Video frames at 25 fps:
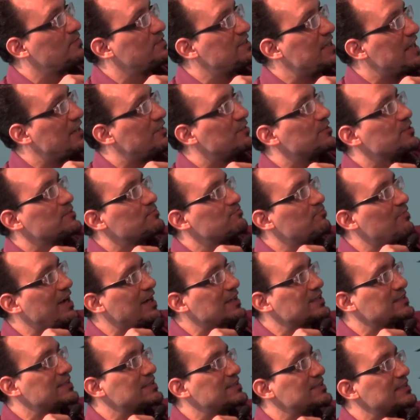standards and
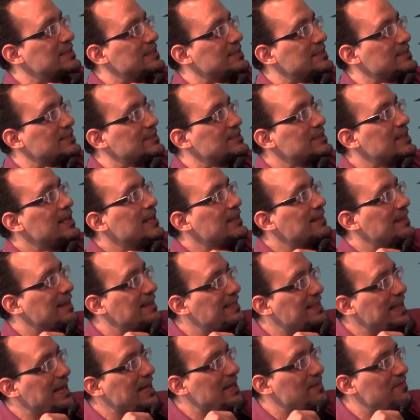practices
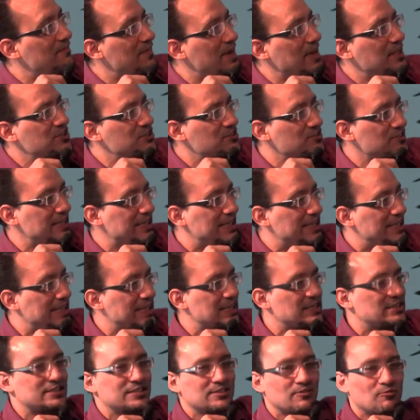that then eventually
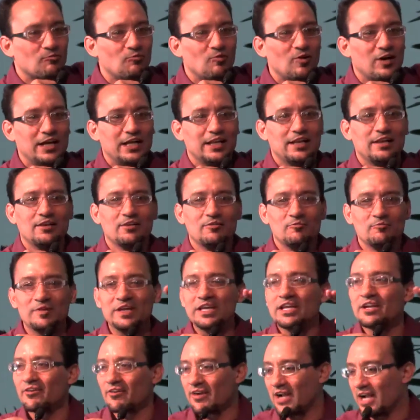get to what
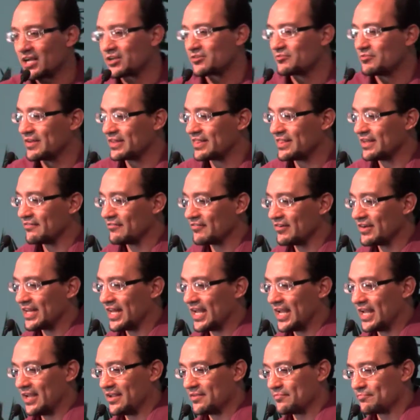we interact with every
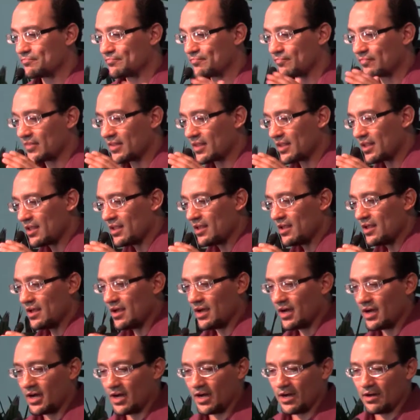day.
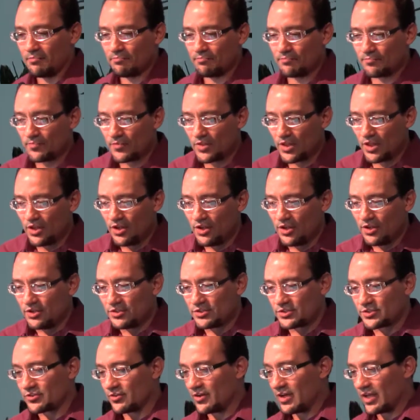Um,
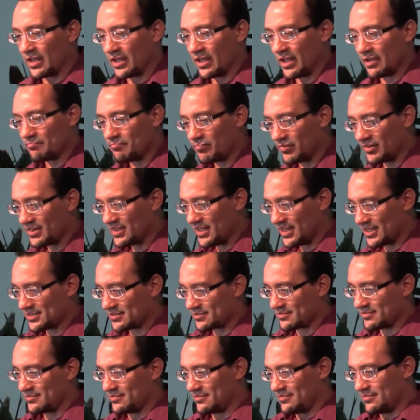so I, I, put that,
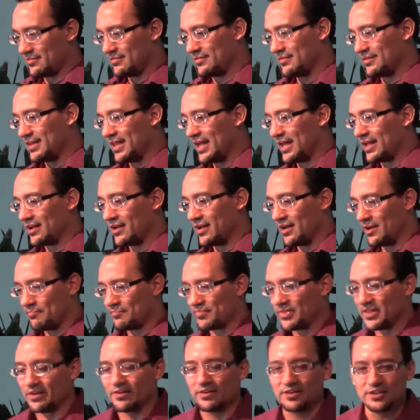that
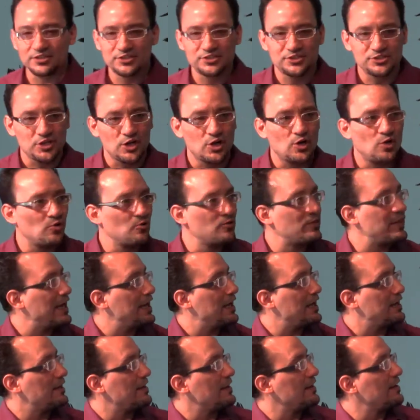up there to show
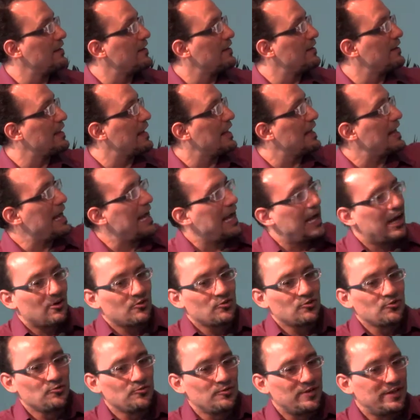that, that how
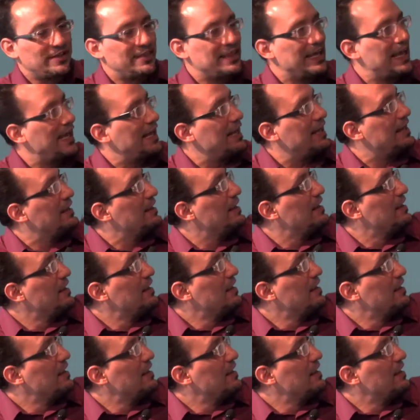do we then